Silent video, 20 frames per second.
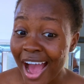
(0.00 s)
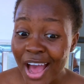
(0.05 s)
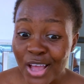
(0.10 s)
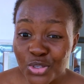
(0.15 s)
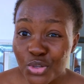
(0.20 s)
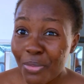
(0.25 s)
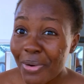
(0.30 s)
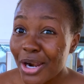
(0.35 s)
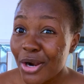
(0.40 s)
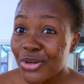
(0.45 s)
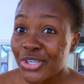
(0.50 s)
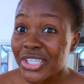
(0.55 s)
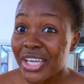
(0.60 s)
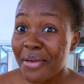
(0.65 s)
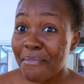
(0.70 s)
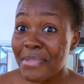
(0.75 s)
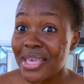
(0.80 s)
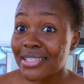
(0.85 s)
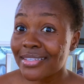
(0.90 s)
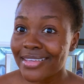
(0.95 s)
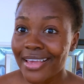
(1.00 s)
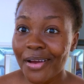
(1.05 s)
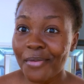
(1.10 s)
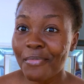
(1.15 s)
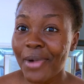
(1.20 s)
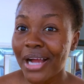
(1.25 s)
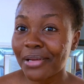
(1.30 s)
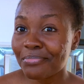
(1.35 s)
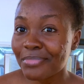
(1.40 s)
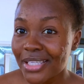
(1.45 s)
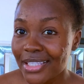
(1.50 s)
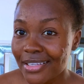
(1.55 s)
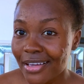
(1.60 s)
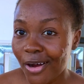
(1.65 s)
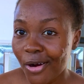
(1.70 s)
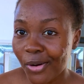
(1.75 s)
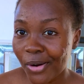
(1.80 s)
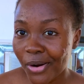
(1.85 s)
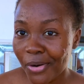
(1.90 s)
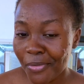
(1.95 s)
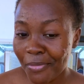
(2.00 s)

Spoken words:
To follow she mistake, mark me down.